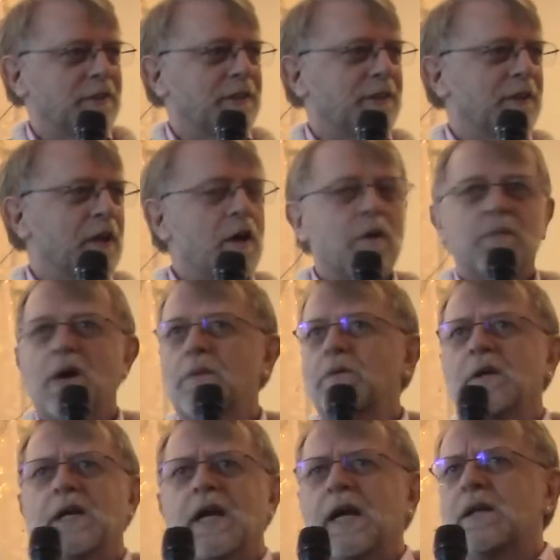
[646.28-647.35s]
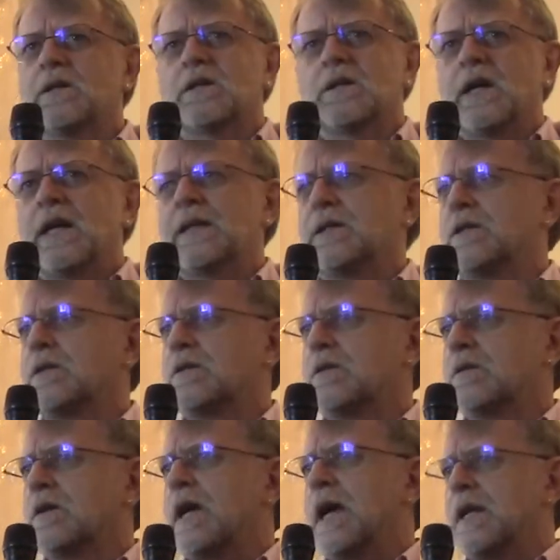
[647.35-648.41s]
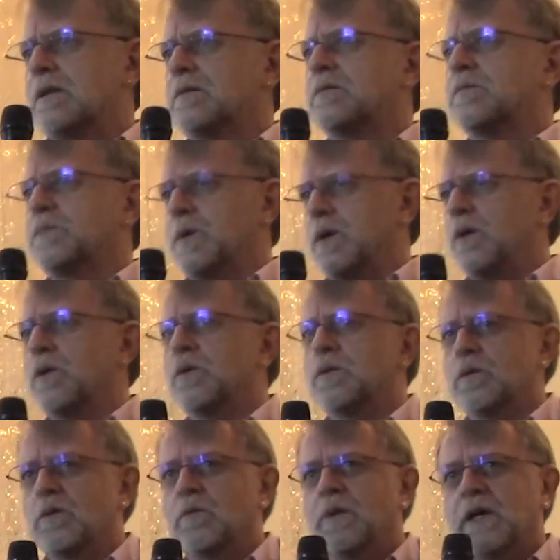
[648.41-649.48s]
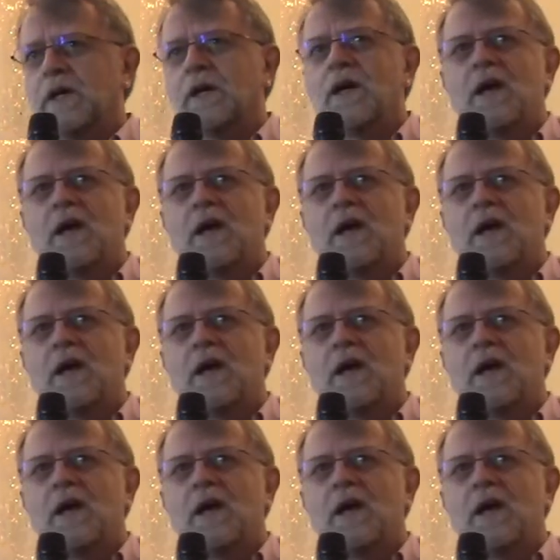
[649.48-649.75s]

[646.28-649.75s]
and probably El Edgar Allan Poe would be